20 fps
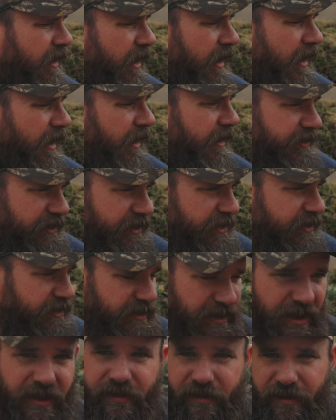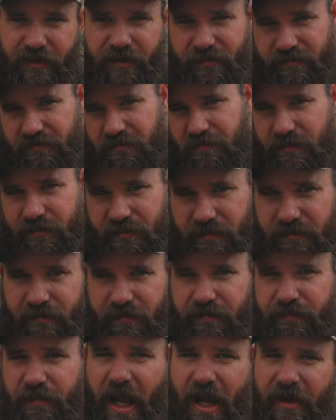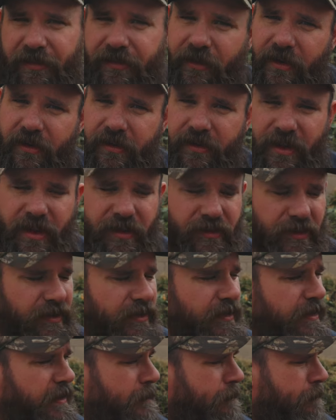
Uh, it's just it's past their season.